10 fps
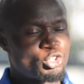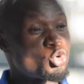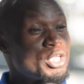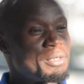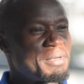
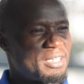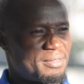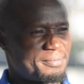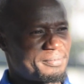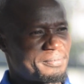through email.
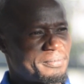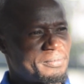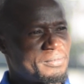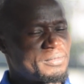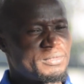
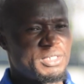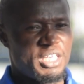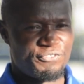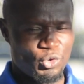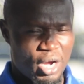
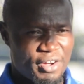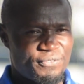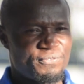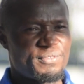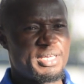If you
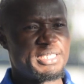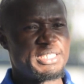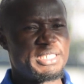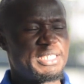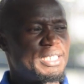have
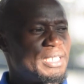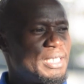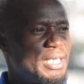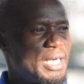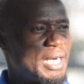
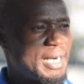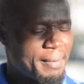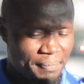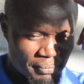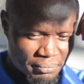any
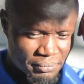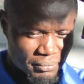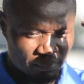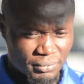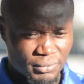
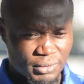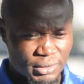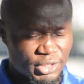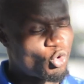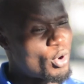
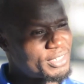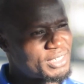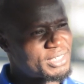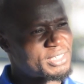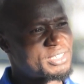
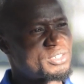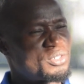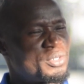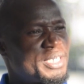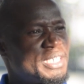
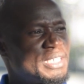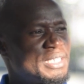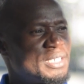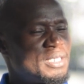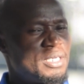requests or
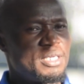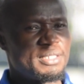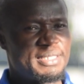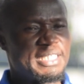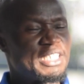
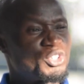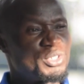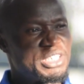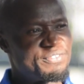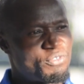anything
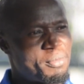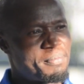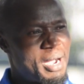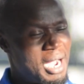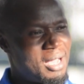that you need
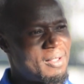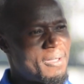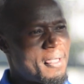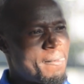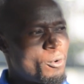from her,
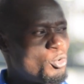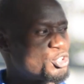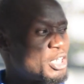we